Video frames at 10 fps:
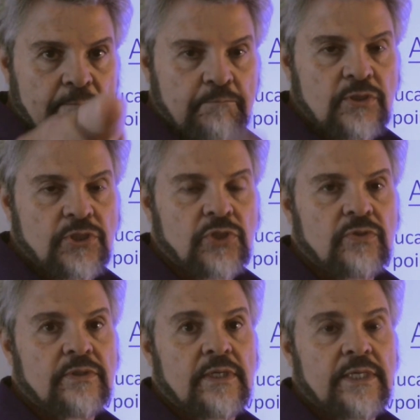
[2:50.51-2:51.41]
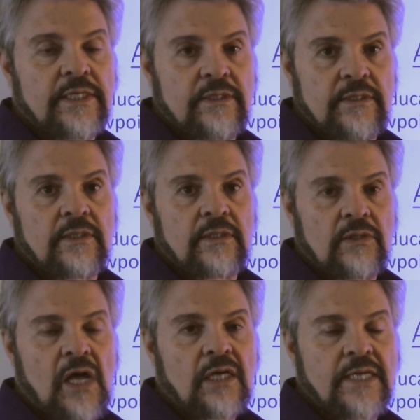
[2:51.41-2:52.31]
put you in
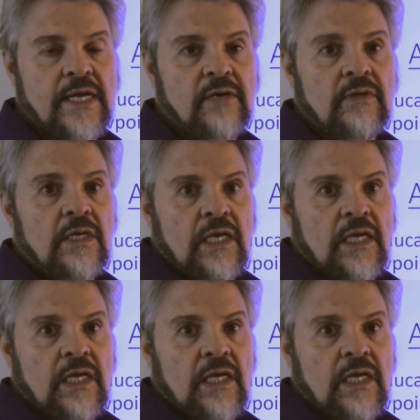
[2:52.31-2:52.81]
lockdown